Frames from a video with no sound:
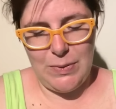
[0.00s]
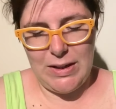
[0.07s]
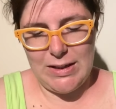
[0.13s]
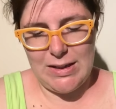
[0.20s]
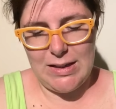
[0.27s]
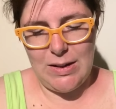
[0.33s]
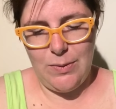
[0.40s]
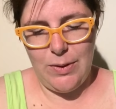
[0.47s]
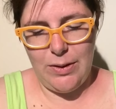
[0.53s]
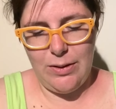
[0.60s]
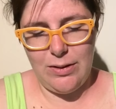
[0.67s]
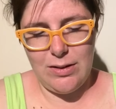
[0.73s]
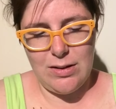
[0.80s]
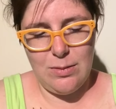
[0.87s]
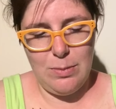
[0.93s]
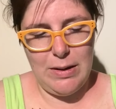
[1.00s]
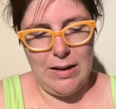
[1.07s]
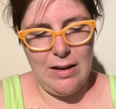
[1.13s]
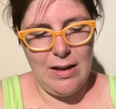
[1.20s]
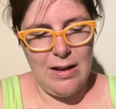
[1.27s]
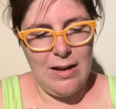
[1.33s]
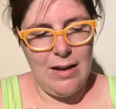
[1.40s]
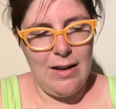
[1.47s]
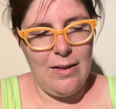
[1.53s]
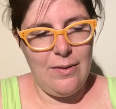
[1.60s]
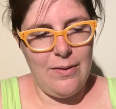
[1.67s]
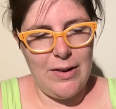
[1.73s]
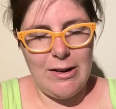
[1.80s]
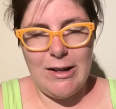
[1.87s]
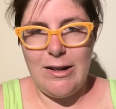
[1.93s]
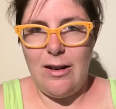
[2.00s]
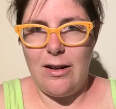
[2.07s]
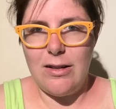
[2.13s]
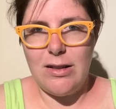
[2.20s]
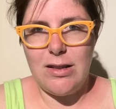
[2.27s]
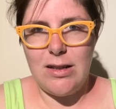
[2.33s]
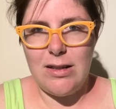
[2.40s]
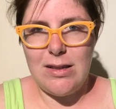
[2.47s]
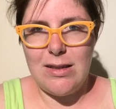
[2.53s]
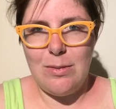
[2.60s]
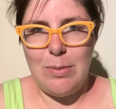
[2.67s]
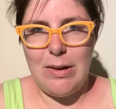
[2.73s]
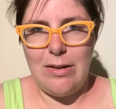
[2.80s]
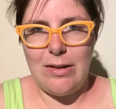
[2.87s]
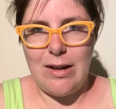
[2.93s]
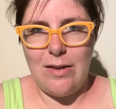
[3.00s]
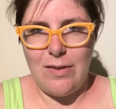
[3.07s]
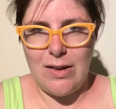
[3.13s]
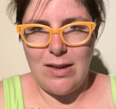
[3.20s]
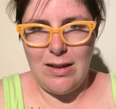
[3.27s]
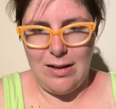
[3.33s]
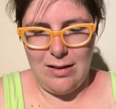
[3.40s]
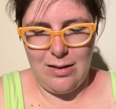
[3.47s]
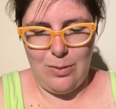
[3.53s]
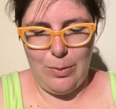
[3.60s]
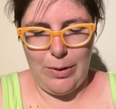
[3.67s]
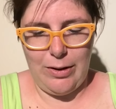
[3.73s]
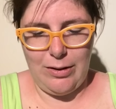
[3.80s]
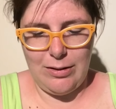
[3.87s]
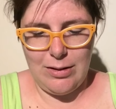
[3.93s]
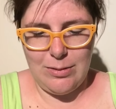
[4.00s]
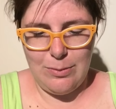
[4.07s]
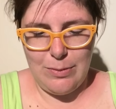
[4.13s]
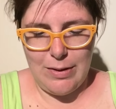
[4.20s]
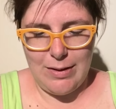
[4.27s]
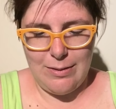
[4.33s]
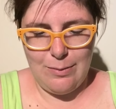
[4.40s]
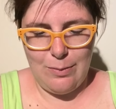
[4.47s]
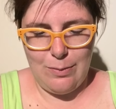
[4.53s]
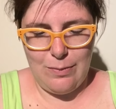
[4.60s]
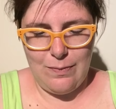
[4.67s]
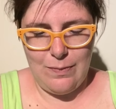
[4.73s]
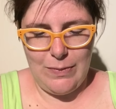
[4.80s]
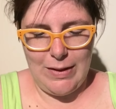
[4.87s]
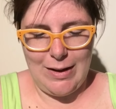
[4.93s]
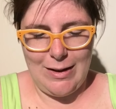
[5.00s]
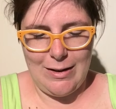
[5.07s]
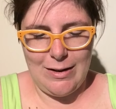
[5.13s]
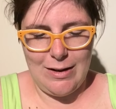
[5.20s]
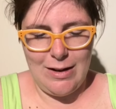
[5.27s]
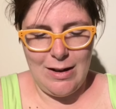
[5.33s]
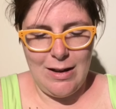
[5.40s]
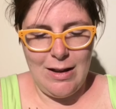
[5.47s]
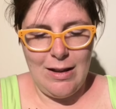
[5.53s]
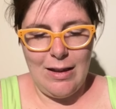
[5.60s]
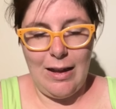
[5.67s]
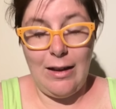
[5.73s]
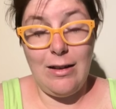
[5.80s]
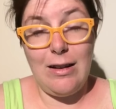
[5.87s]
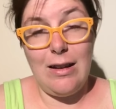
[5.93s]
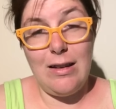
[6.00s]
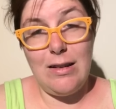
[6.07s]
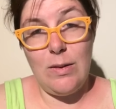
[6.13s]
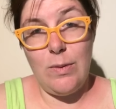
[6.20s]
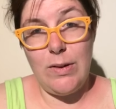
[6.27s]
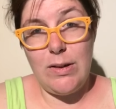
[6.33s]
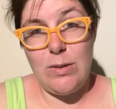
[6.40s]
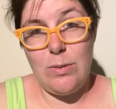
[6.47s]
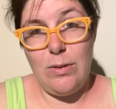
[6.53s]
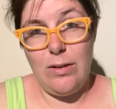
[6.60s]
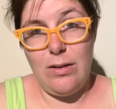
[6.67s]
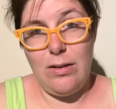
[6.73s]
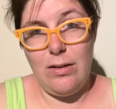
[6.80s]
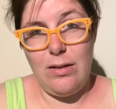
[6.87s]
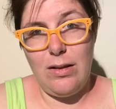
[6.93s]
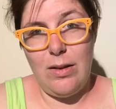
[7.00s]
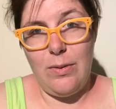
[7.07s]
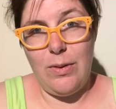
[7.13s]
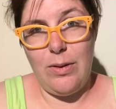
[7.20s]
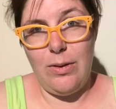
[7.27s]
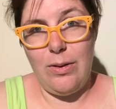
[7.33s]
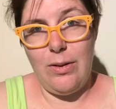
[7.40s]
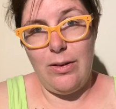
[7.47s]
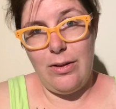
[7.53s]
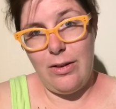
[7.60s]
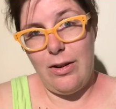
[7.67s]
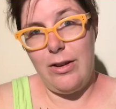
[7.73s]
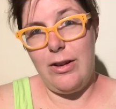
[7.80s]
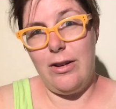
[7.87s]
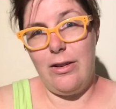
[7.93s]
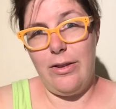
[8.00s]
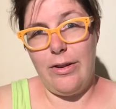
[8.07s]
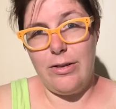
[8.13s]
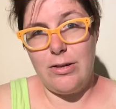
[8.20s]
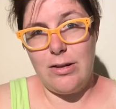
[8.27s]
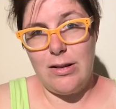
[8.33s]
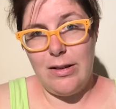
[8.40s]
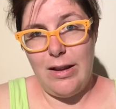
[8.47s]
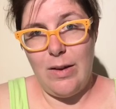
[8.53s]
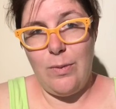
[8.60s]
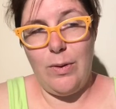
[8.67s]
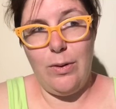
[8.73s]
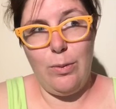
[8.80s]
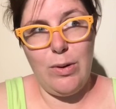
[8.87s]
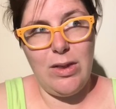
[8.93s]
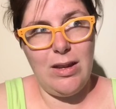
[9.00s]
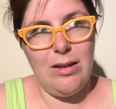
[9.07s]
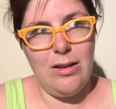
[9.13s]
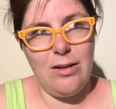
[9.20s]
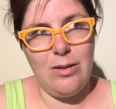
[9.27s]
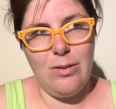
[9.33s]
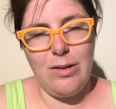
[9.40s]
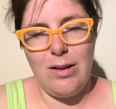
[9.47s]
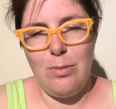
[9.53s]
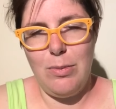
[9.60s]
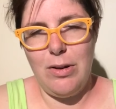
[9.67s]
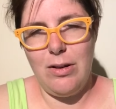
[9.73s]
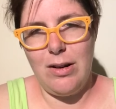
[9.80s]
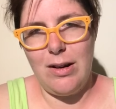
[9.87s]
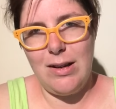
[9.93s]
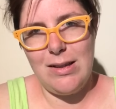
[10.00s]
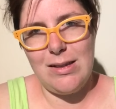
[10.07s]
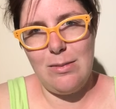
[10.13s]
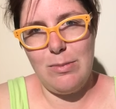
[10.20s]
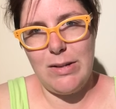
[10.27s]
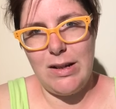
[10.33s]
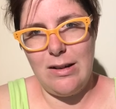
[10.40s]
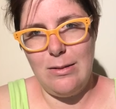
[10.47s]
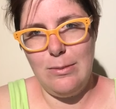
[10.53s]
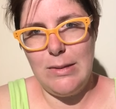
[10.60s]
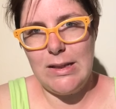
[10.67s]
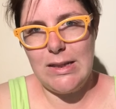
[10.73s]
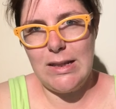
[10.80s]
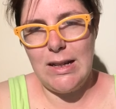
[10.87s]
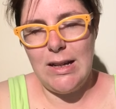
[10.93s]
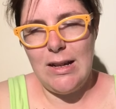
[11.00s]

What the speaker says: It's difficult to be very conscious about everything in the world on like an individual level, on a larger level within your own community sometimes.